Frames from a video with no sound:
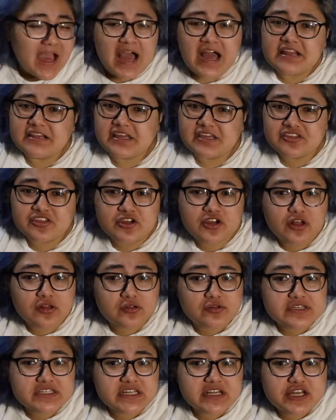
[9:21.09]
I like the
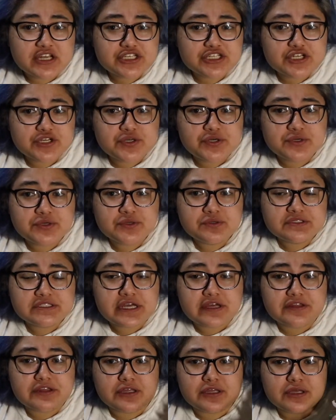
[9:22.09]
colors that I chose.
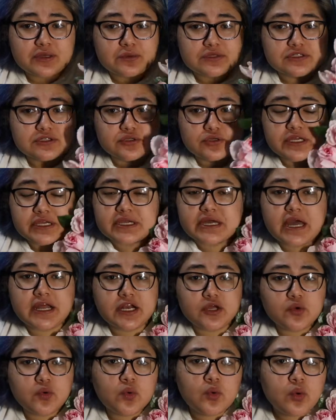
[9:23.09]
I think it was looking kind
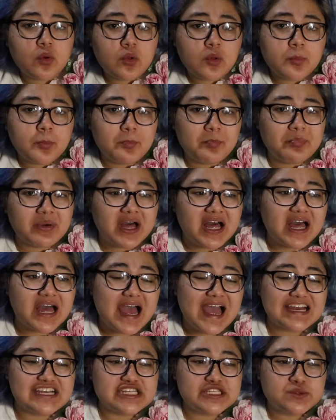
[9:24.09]
of cool, but
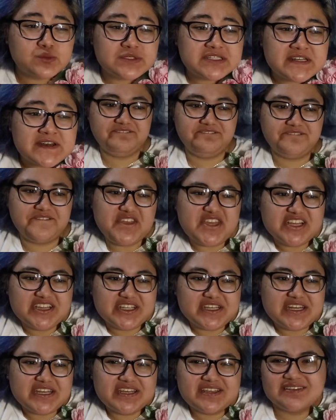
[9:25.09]
I just wasn't
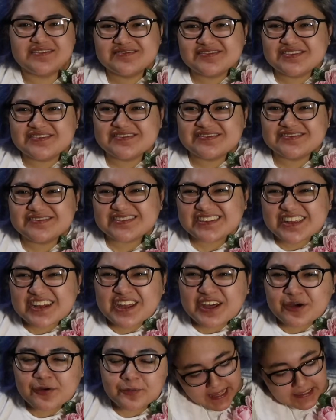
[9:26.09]
feeling it, you know?